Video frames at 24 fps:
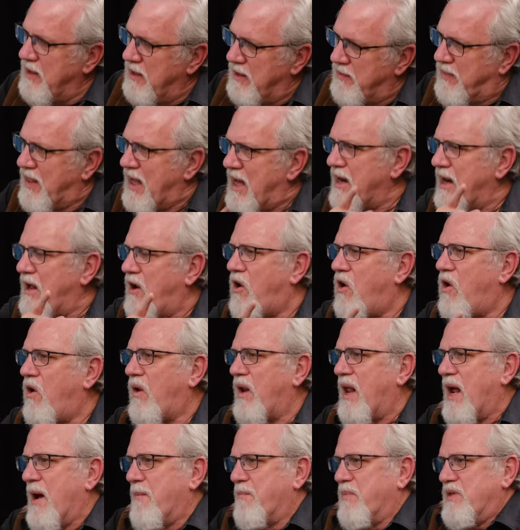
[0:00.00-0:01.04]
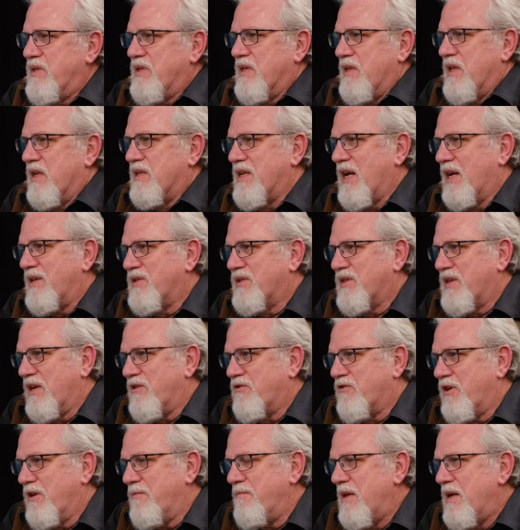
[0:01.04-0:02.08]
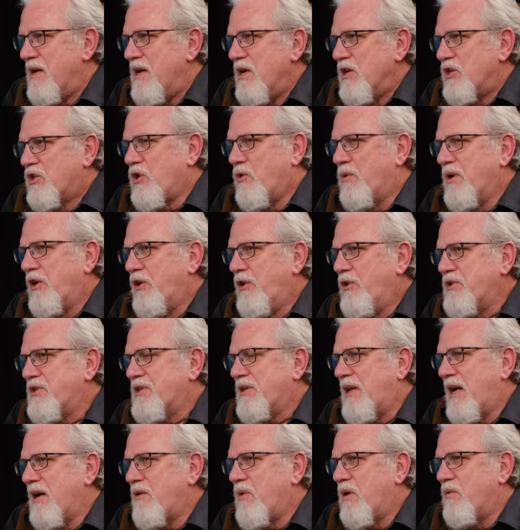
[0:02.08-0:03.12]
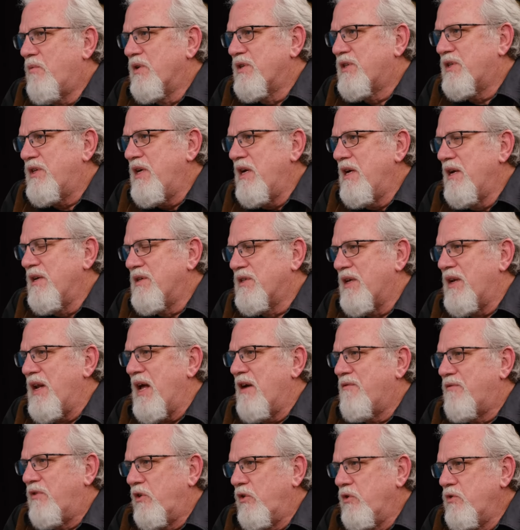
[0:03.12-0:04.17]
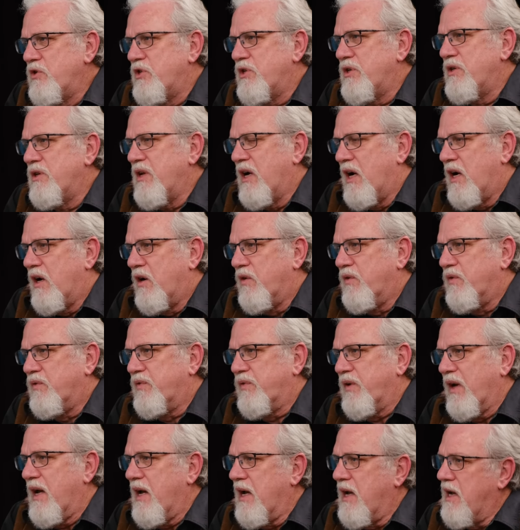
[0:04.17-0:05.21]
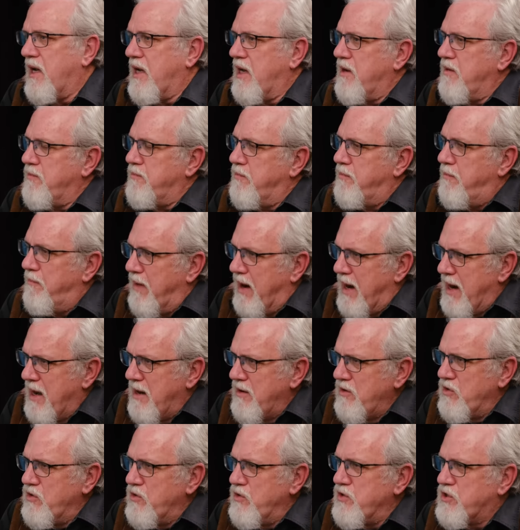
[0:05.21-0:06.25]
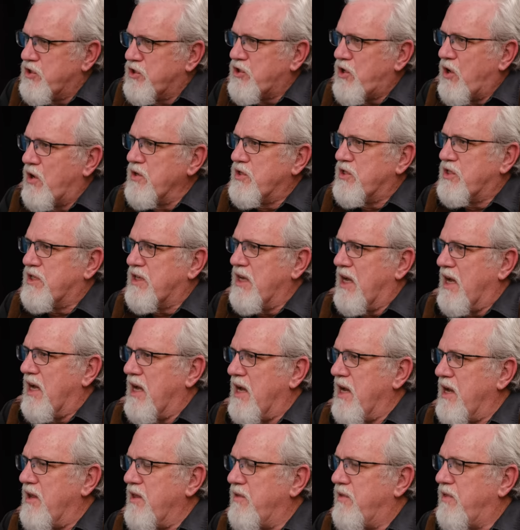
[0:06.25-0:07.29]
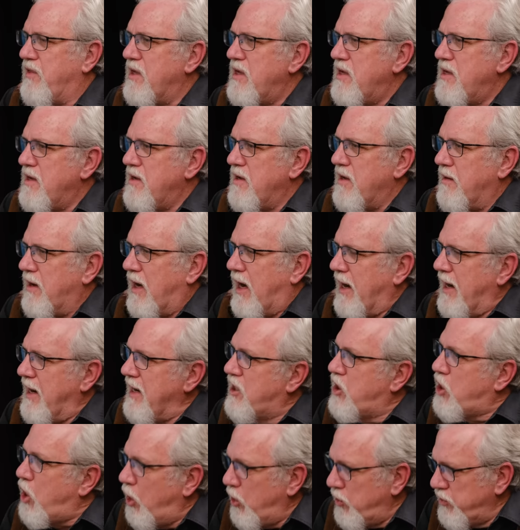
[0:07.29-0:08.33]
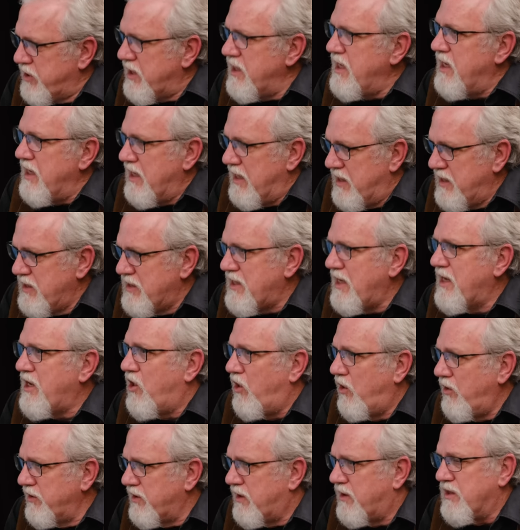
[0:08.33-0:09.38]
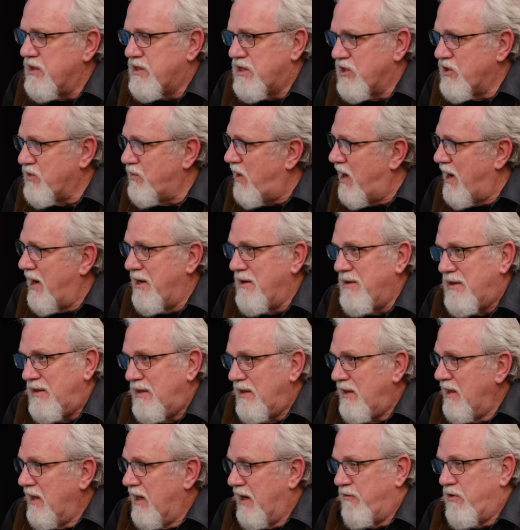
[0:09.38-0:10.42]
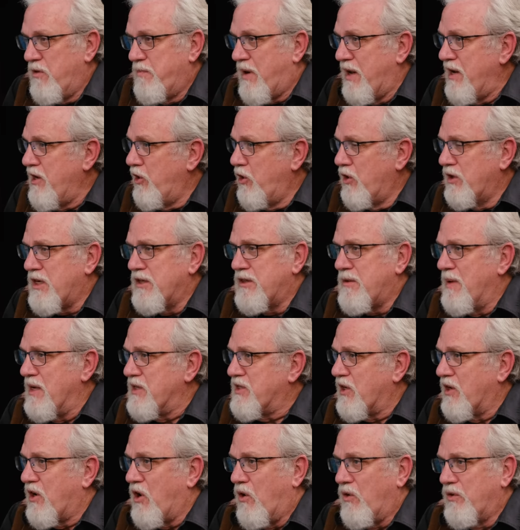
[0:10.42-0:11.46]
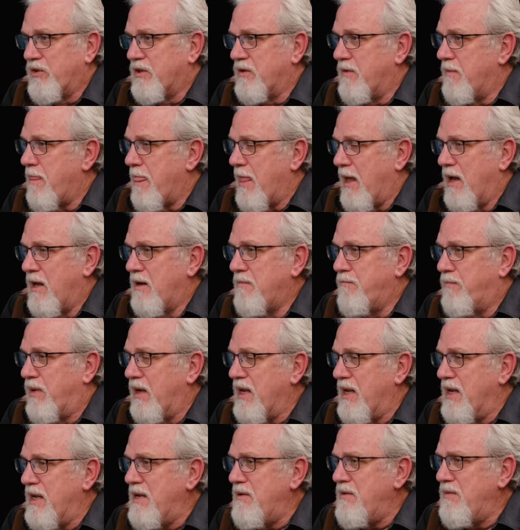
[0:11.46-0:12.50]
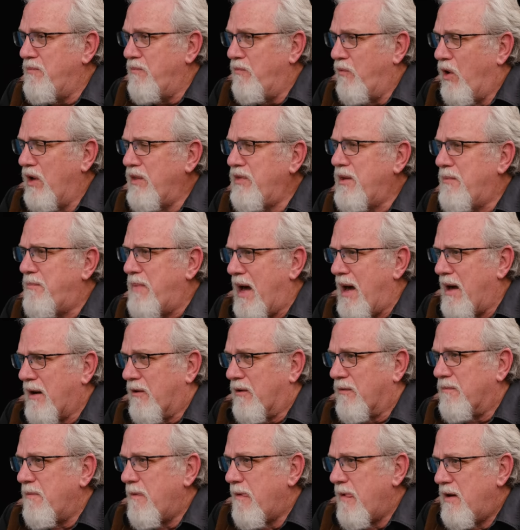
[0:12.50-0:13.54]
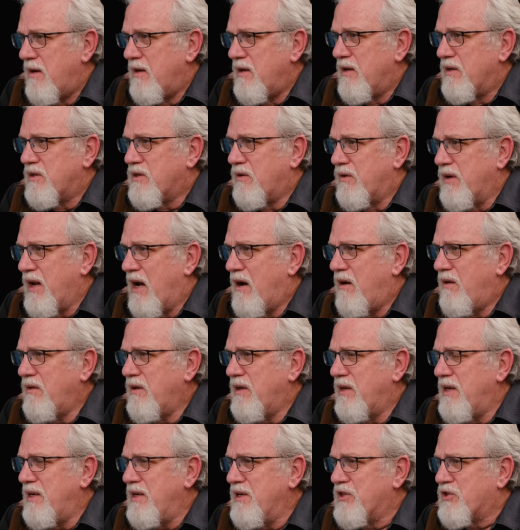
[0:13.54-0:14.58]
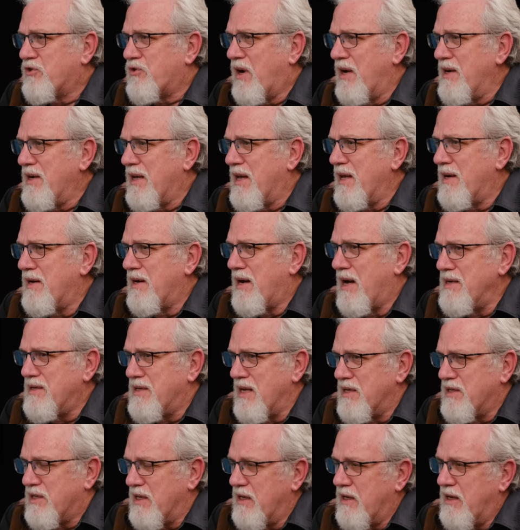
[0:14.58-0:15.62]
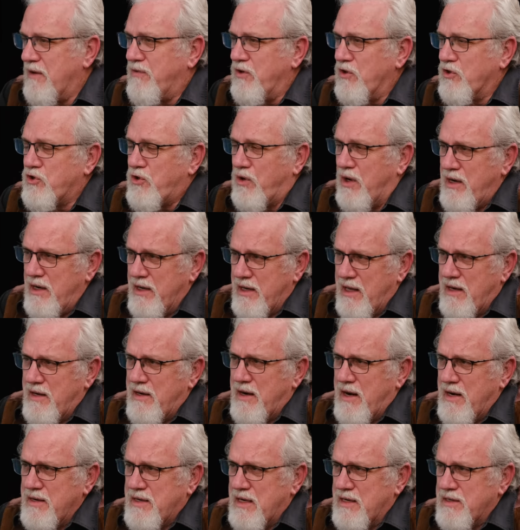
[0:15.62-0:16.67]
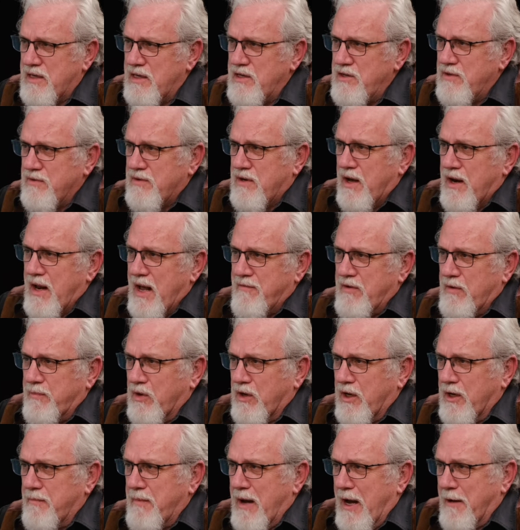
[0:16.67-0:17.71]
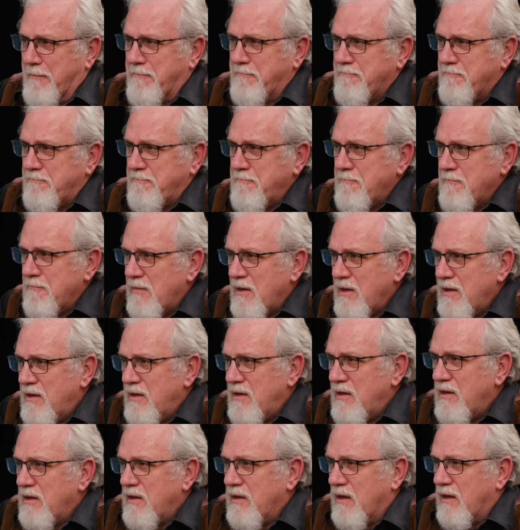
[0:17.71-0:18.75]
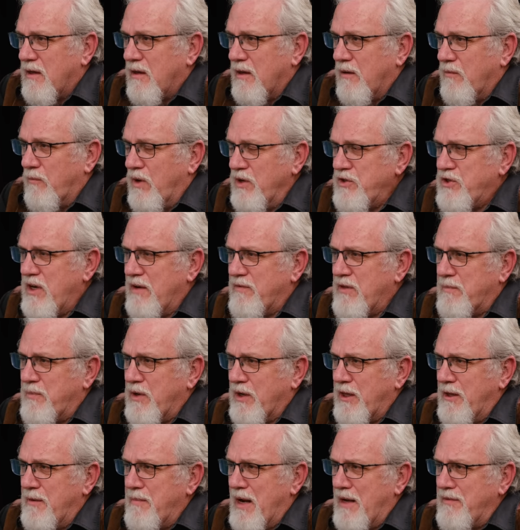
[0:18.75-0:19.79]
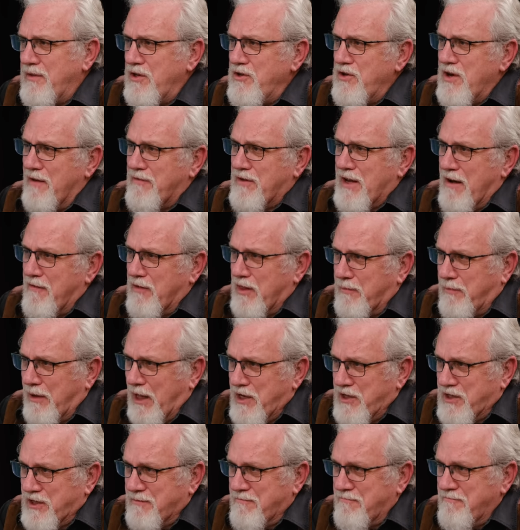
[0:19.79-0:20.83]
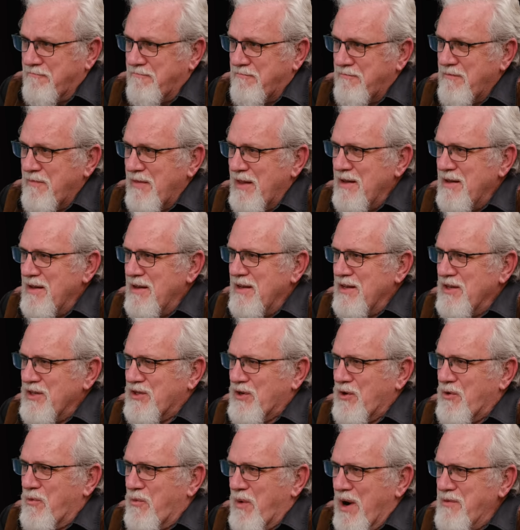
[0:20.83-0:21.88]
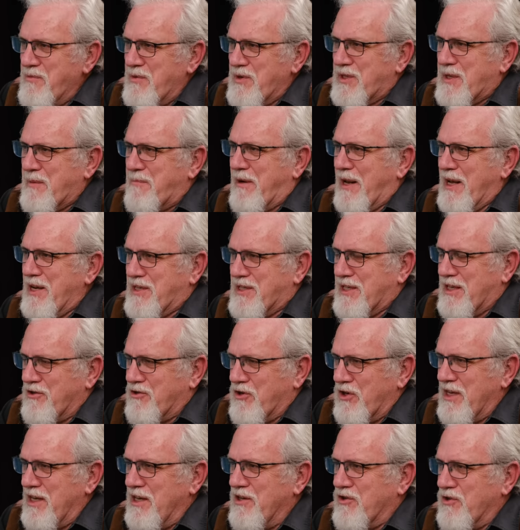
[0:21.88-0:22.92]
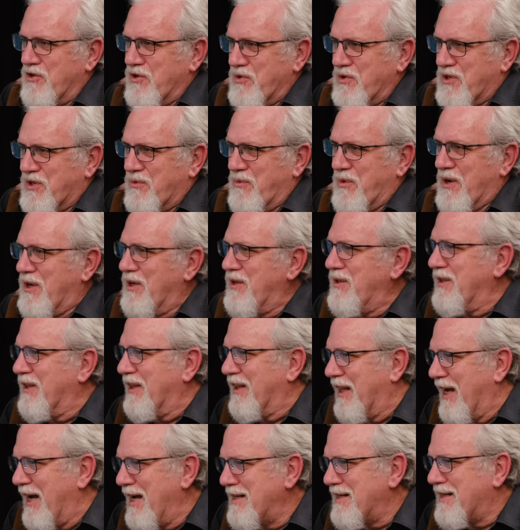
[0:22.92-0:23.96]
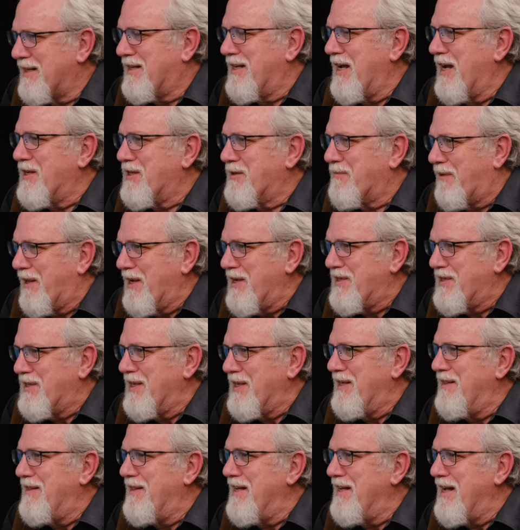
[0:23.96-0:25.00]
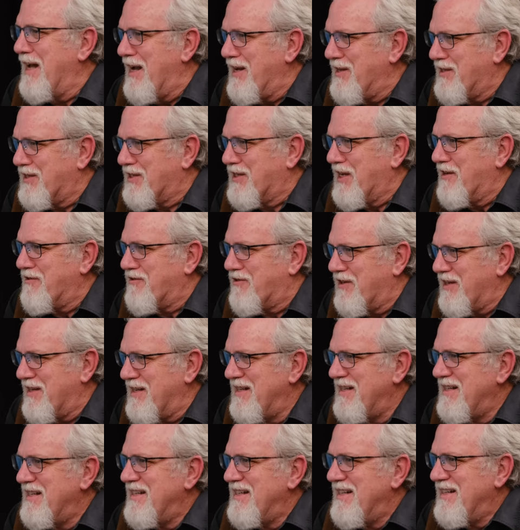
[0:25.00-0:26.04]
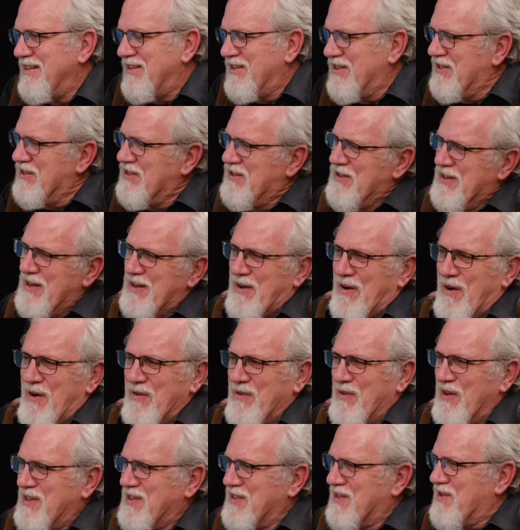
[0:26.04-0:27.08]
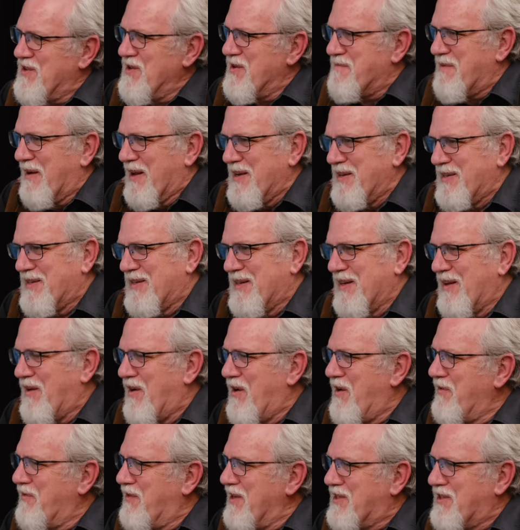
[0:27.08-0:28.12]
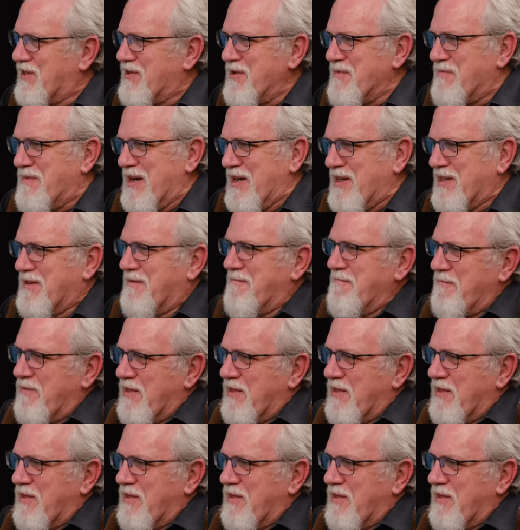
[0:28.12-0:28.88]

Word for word: That all happens in the 10th century. So it looks like what we're seeing is an evolution of a man who starts a a cult. It is a cult. This is why everybody looked at them as a cult. And but he won the battle. So now he is trying to get an identity. If you're trying to get an identity, you've got to have a book and a man. Right. And once you have the book and the man, then you have to have the place. Amen. So when was the place introduced? Well, that takes place in the 8th century. Ooh, it all fits to a place. It all fits to a piece.